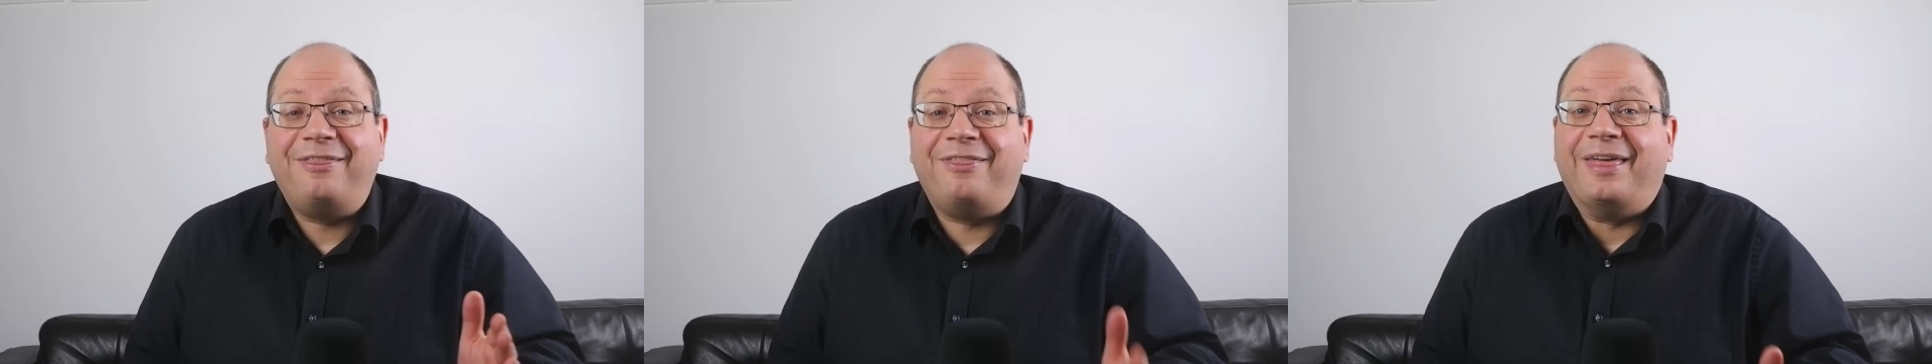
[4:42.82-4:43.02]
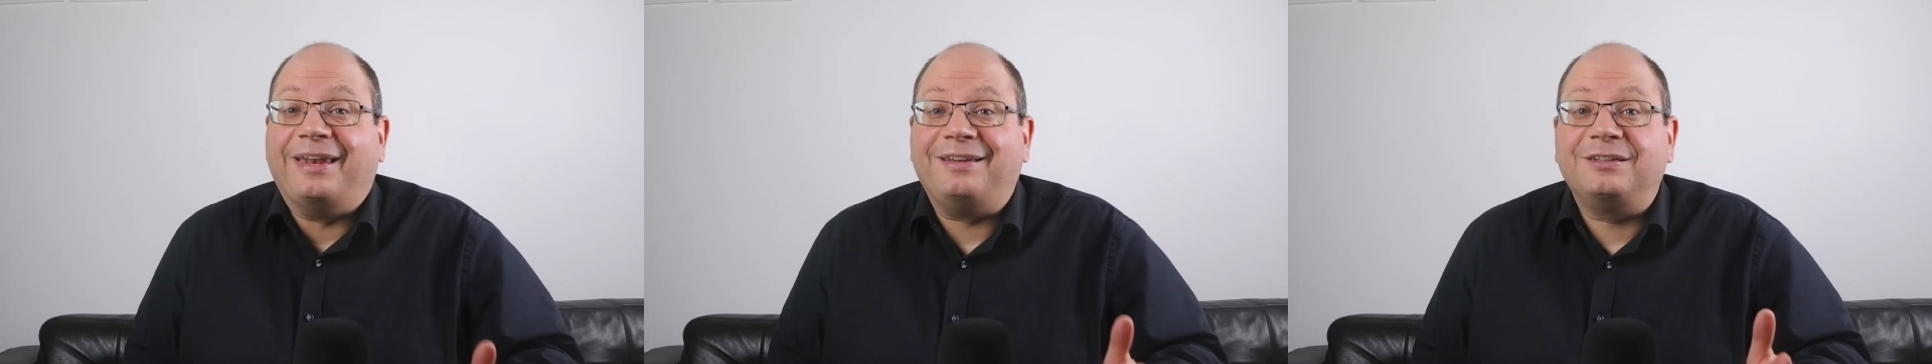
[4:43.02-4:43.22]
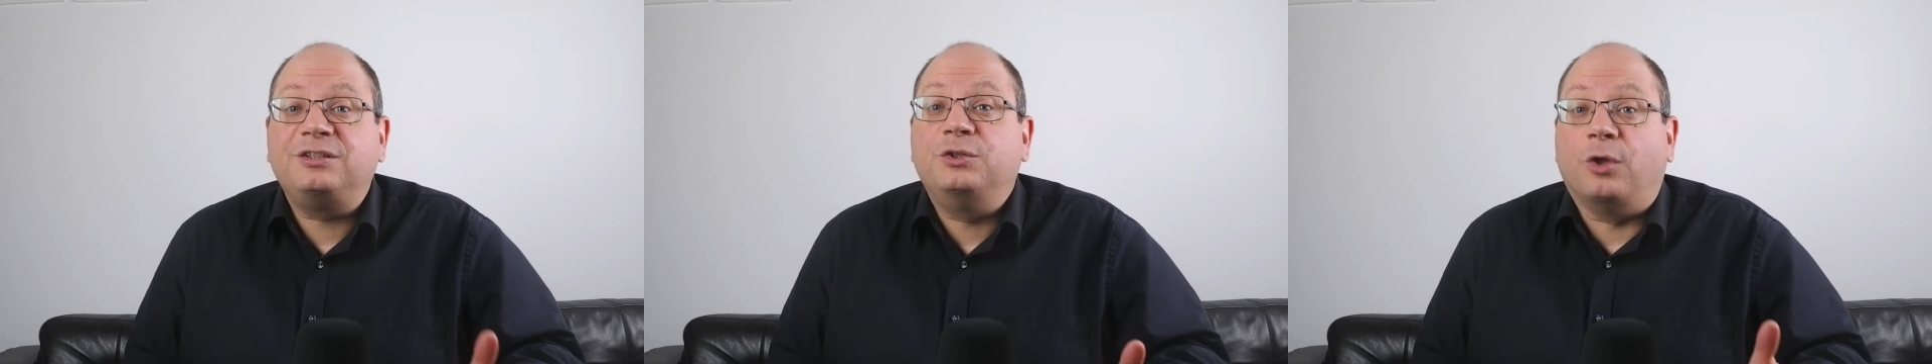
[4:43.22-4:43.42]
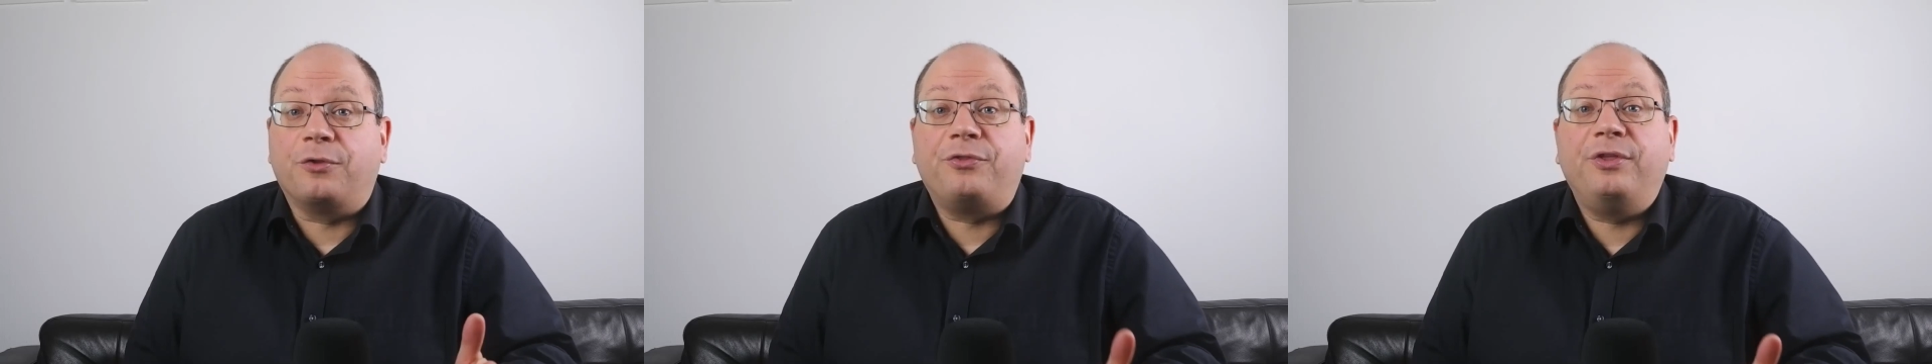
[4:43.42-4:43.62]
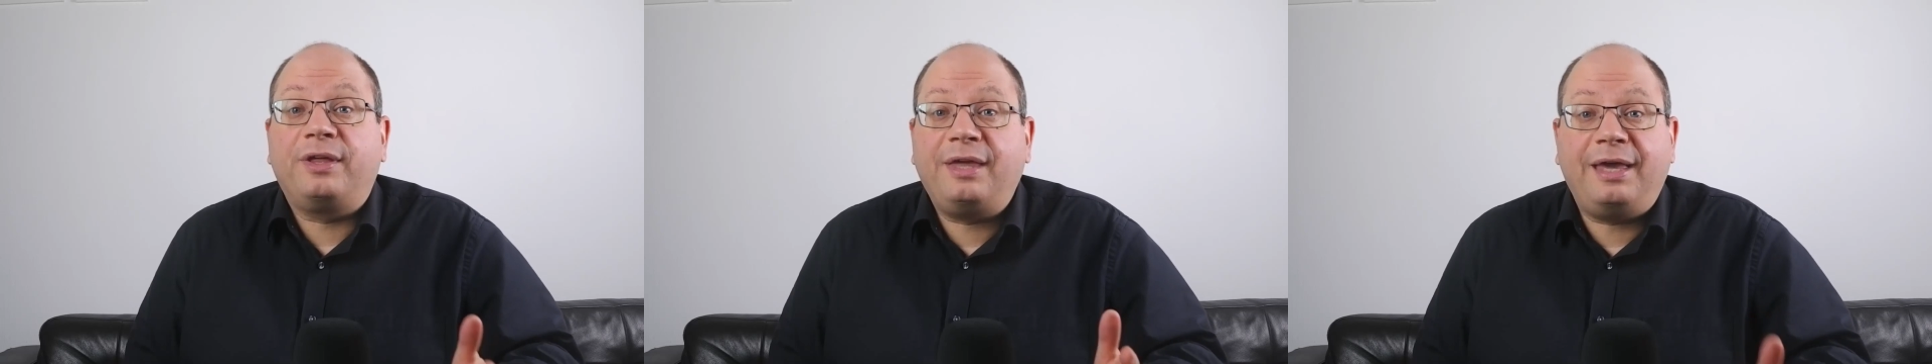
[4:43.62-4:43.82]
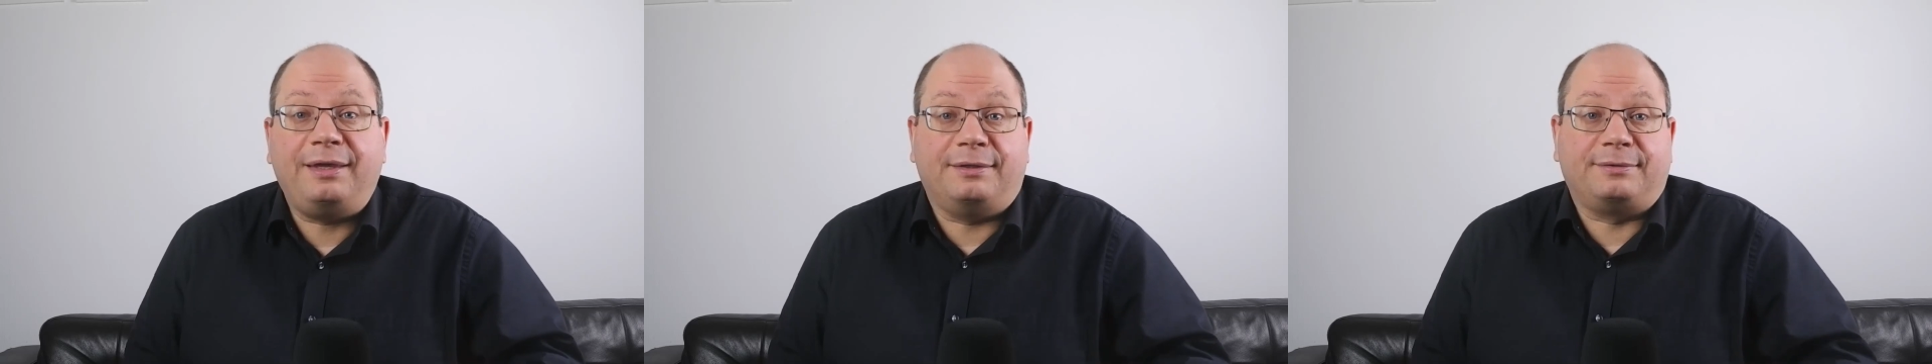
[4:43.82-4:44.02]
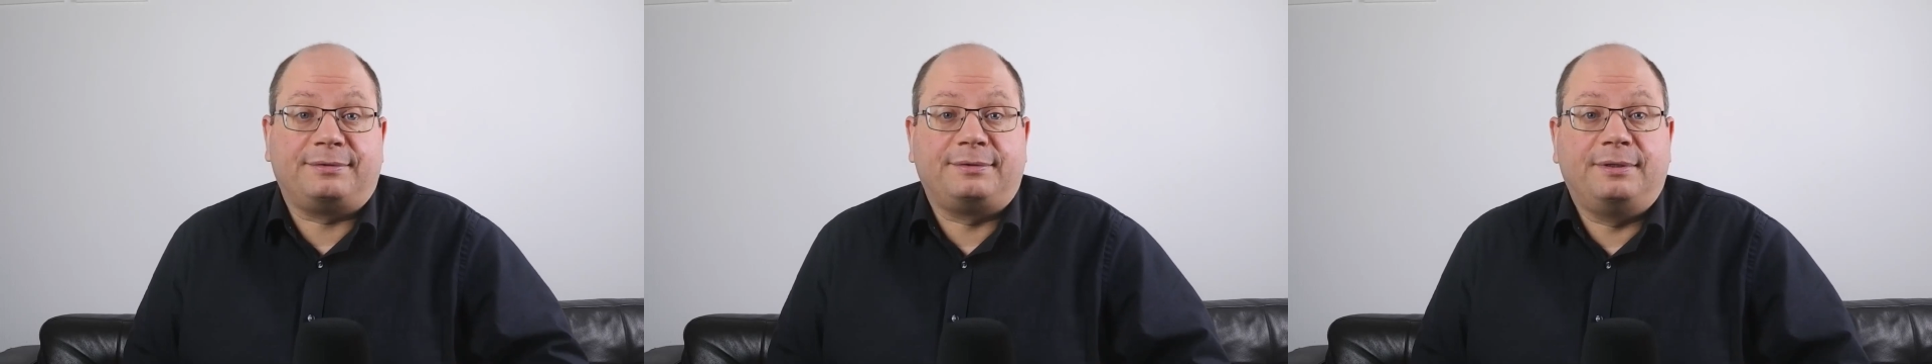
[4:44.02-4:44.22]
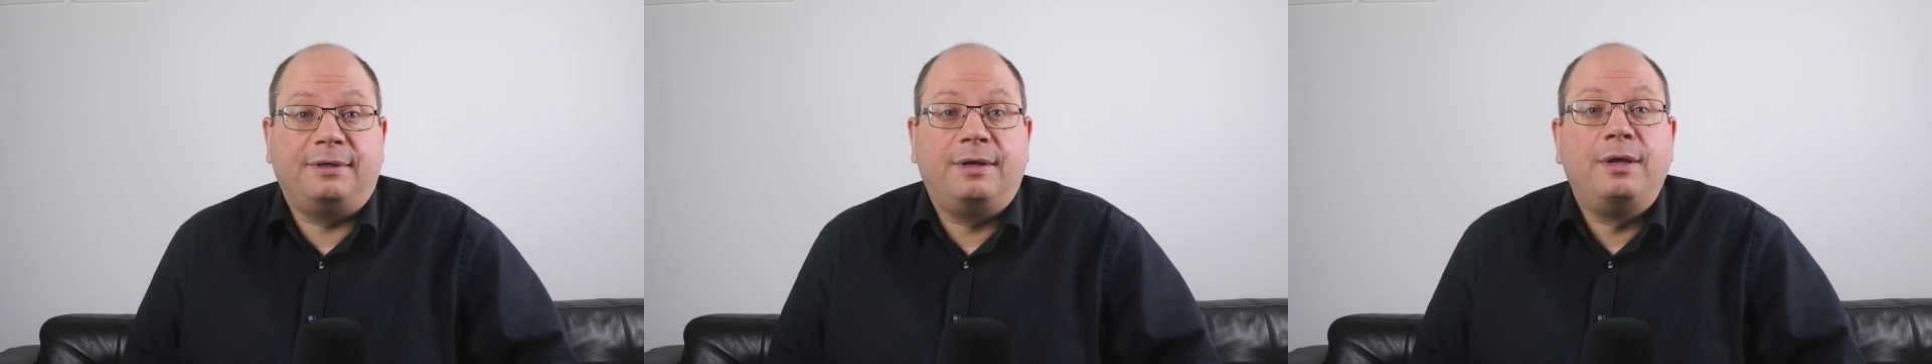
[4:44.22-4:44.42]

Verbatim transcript: That is not the case.